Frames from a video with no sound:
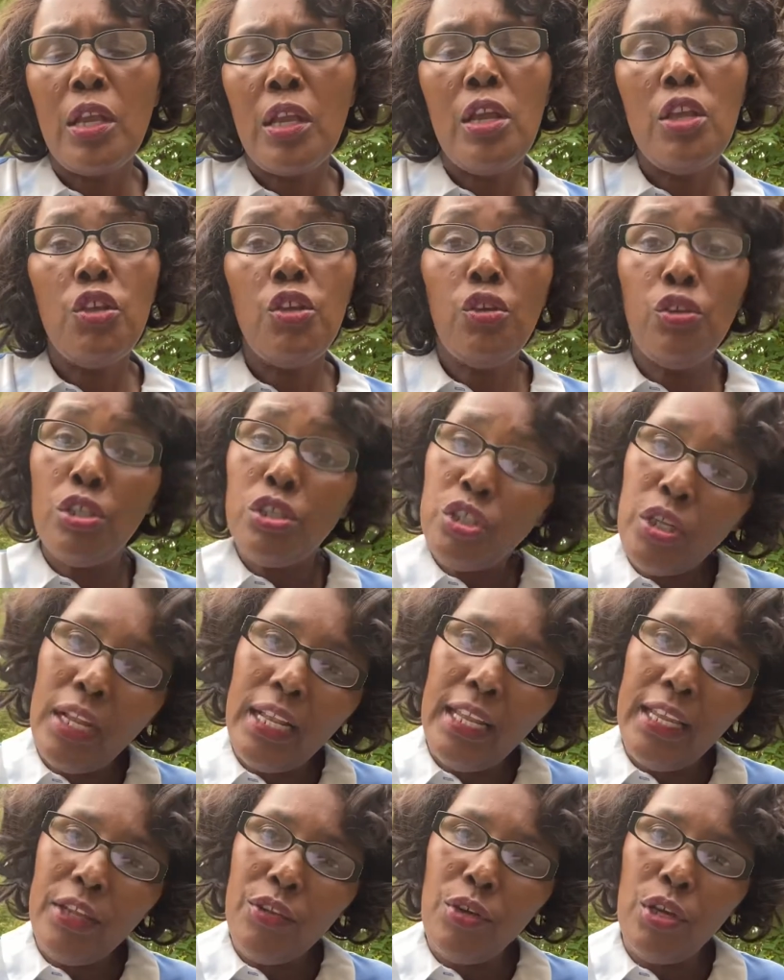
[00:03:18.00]

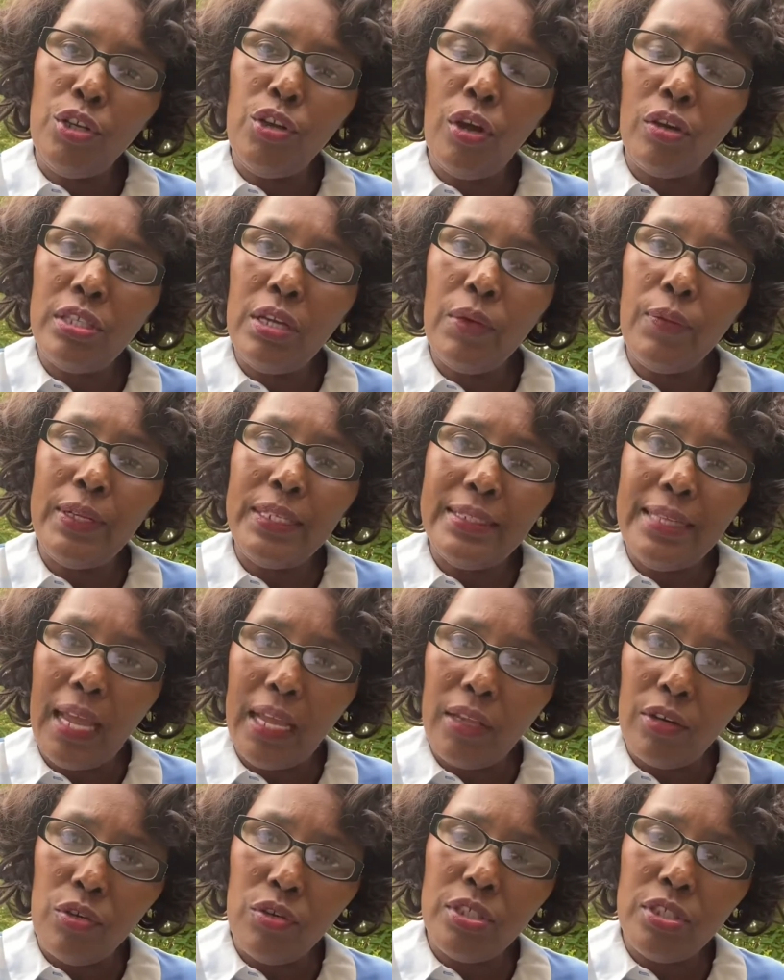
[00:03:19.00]
Usually your doctor will
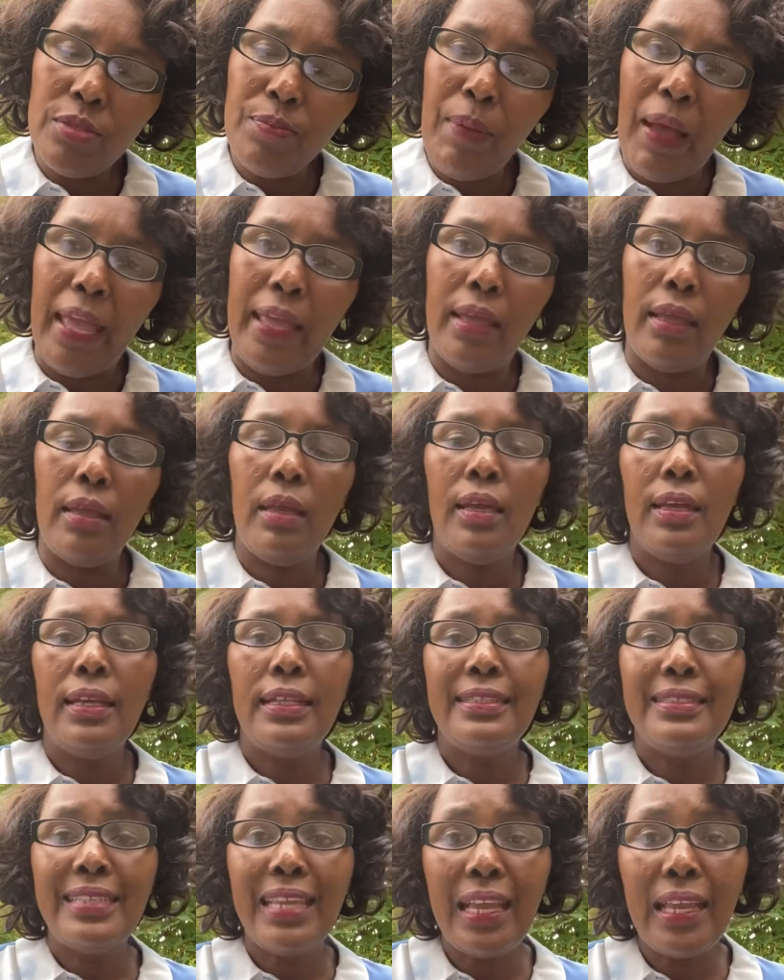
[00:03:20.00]
diagnose by
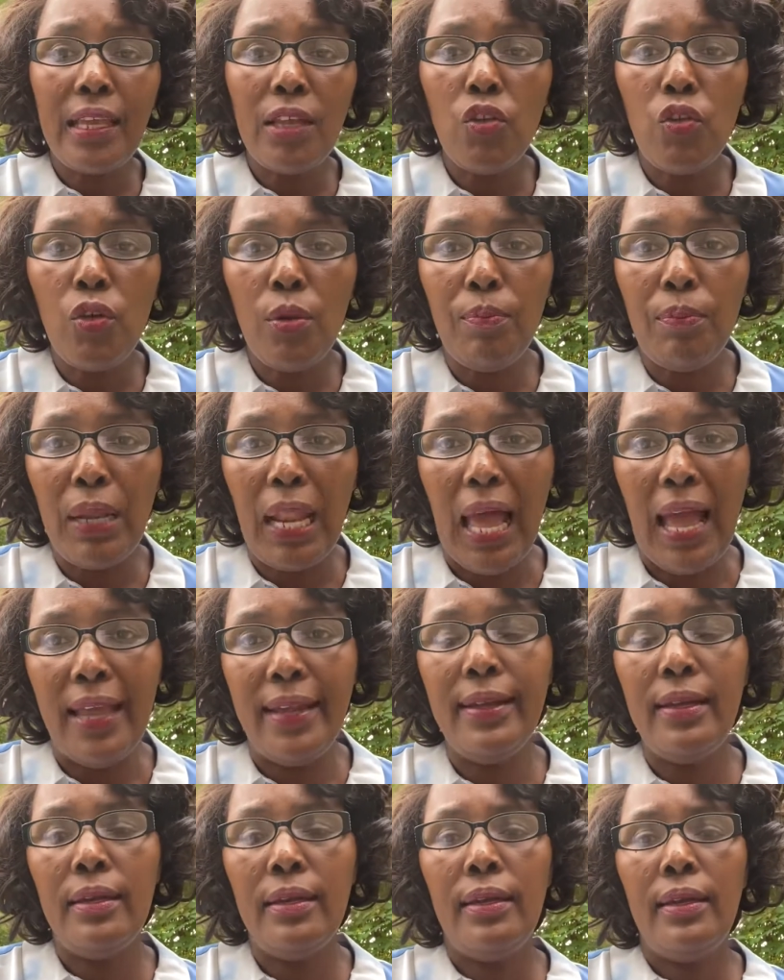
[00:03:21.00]
taking your
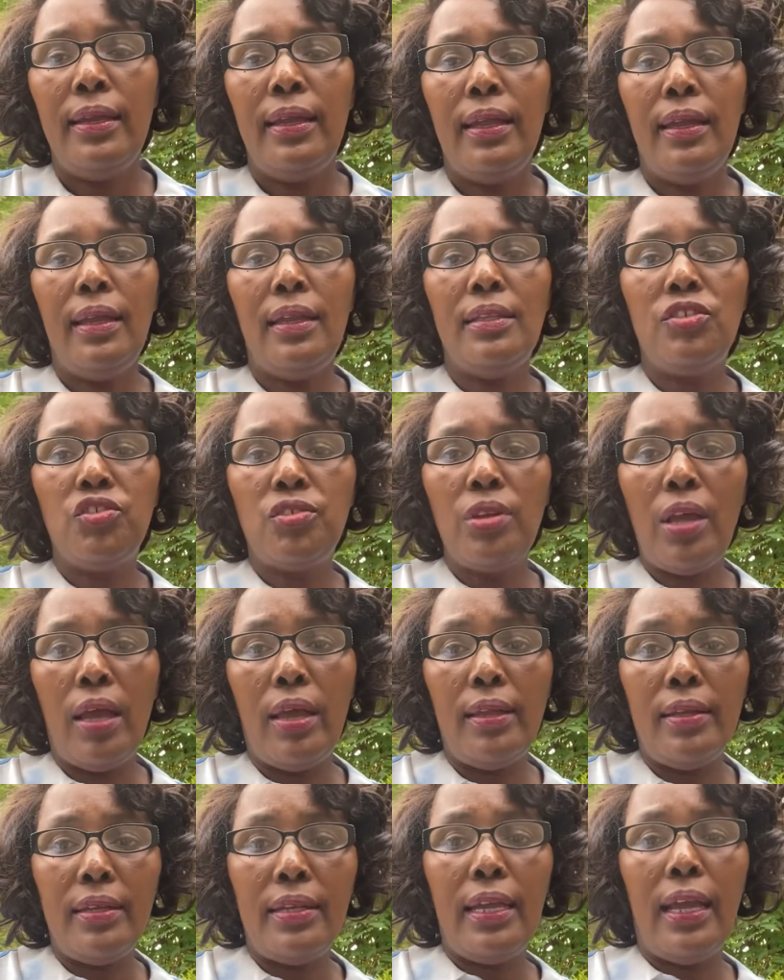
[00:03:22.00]
blood and
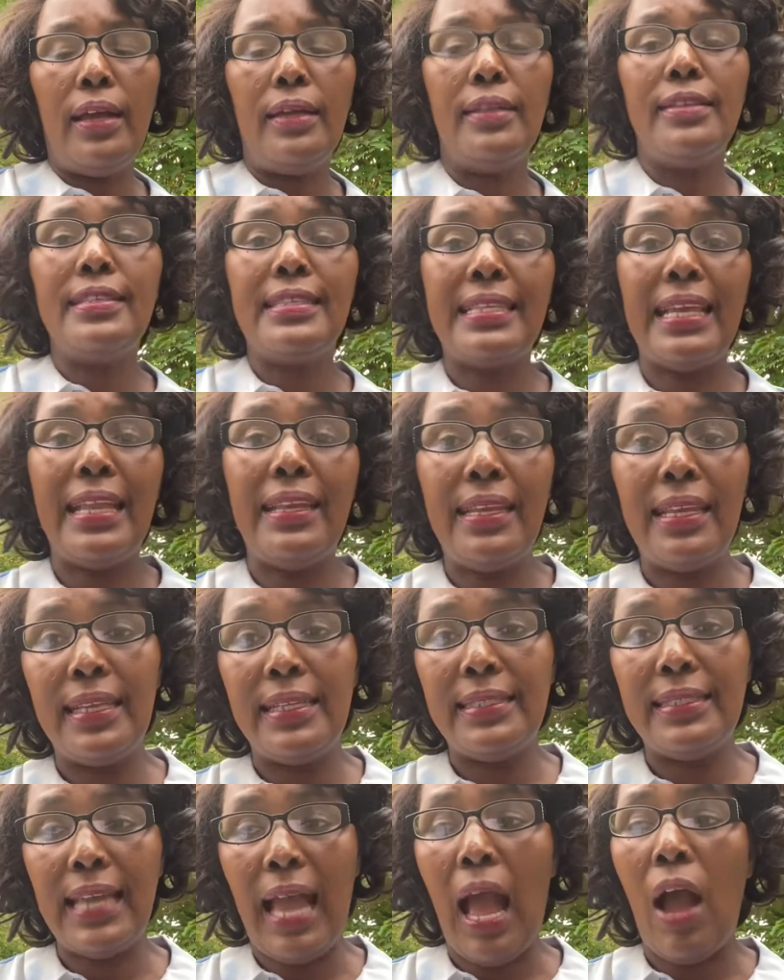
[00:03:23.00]
sending
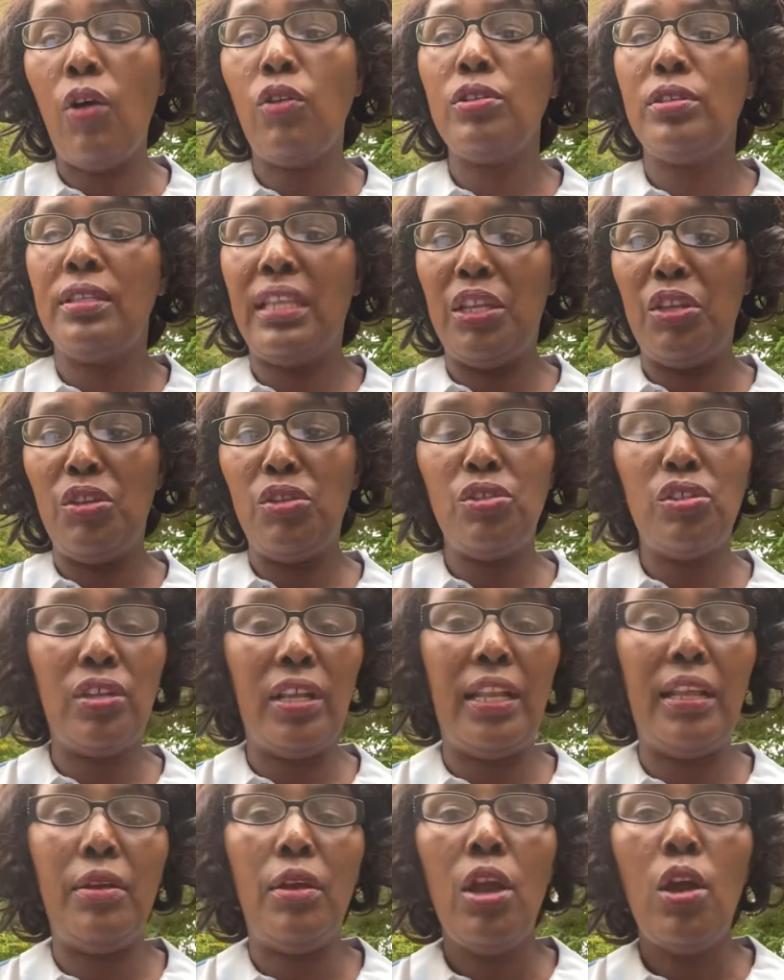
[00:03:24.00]
it out. They
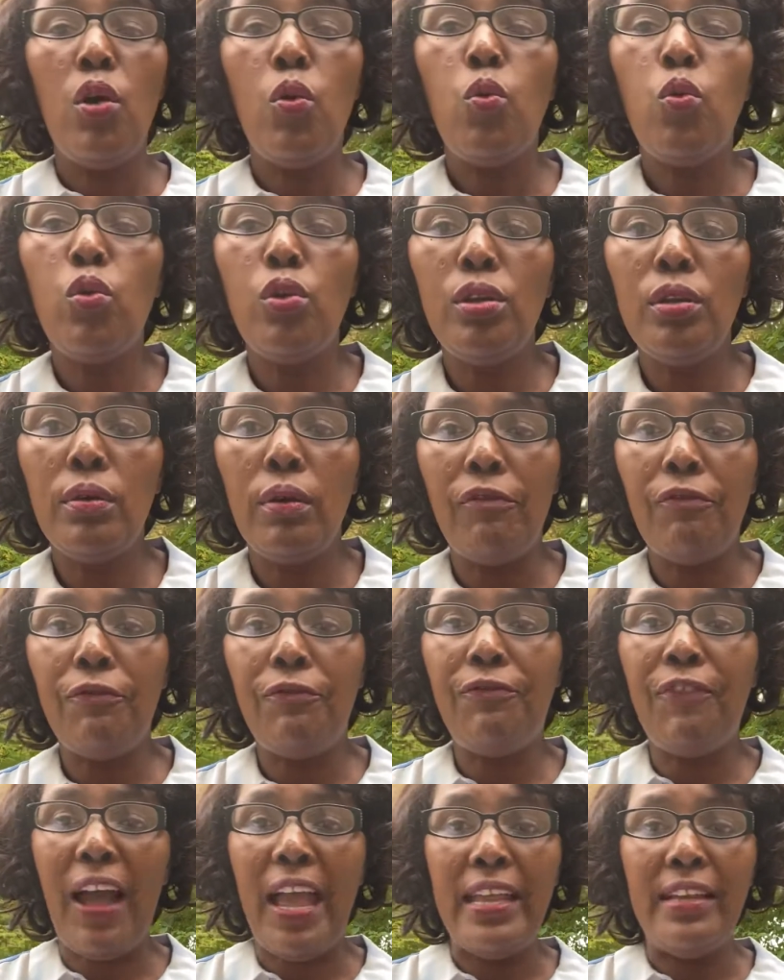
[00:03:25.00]
usually would
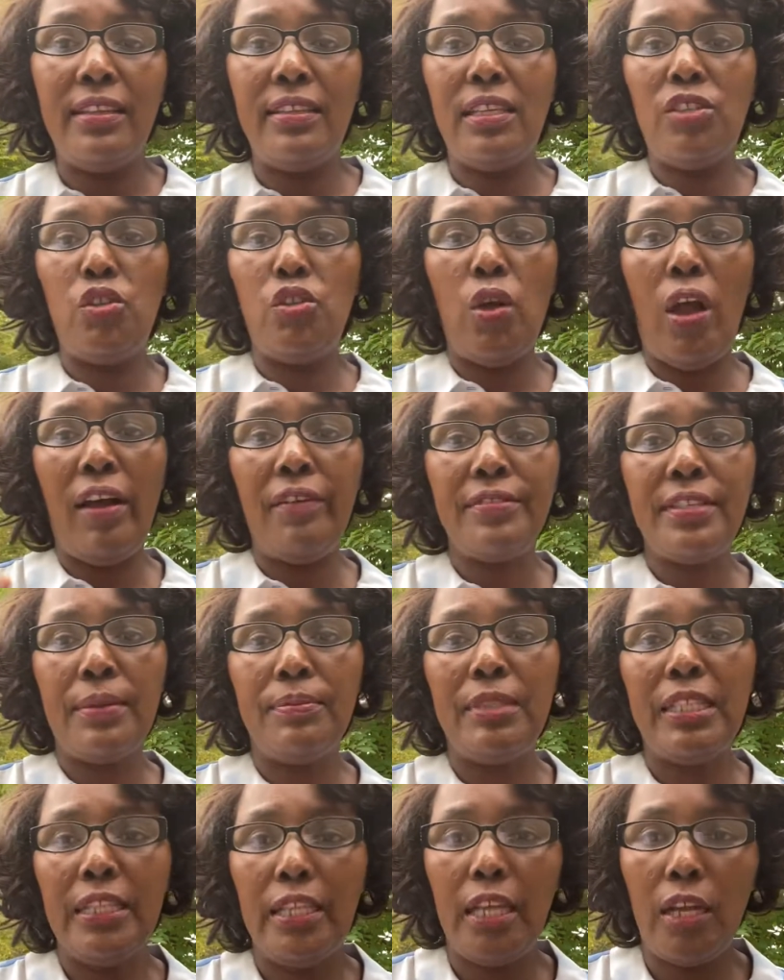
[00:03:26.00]
find that you have
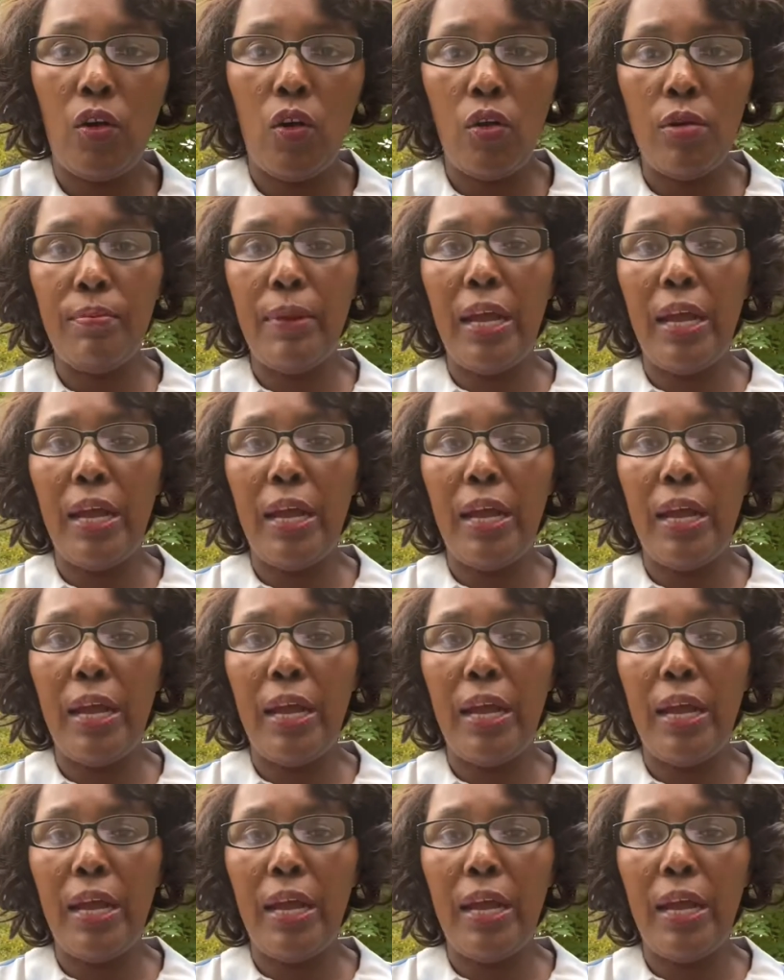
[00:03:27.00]
something they call